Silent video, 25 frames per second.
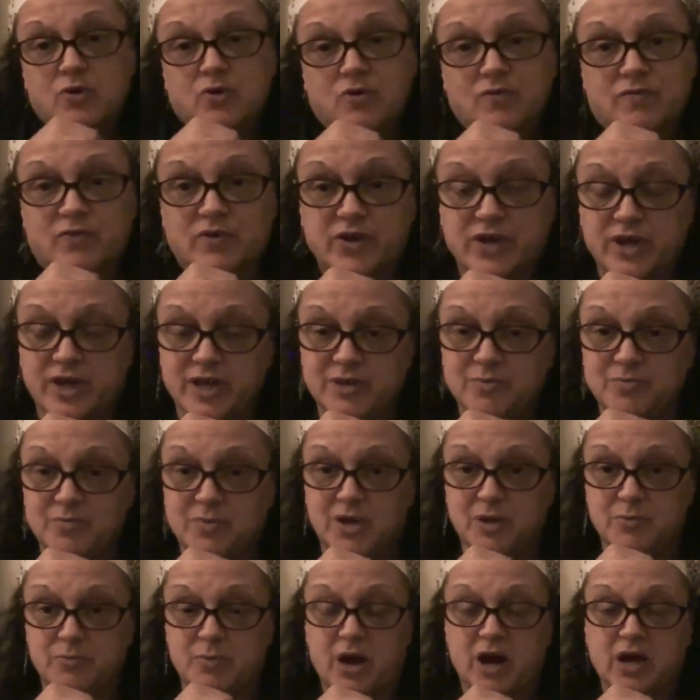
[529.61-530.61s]
overnight
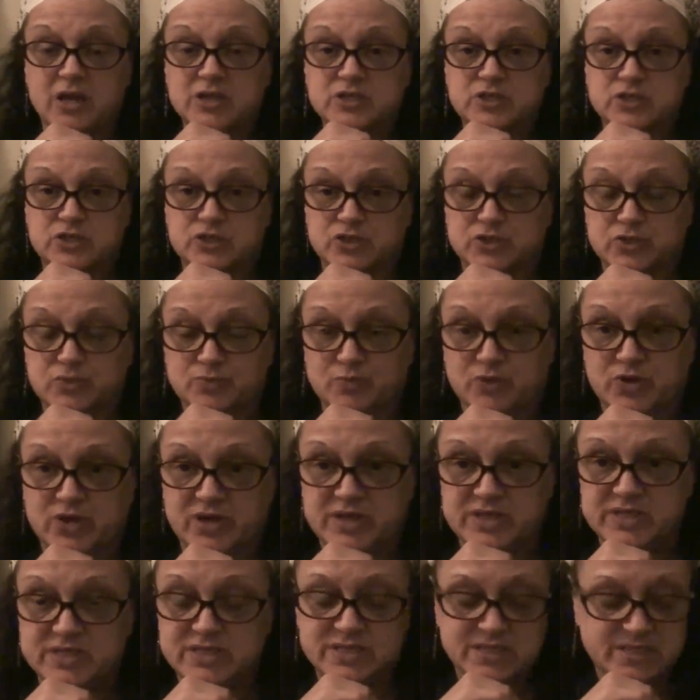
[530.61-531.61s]
my boxer's
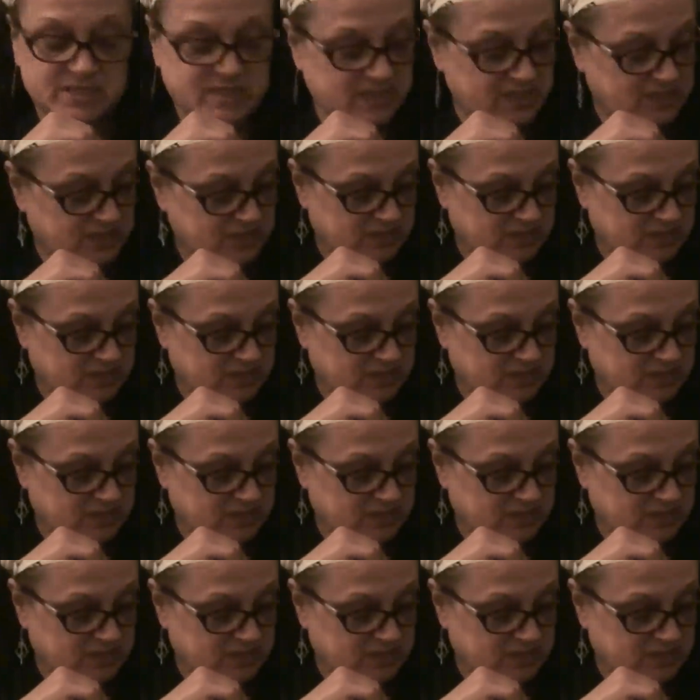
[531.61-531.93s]
brace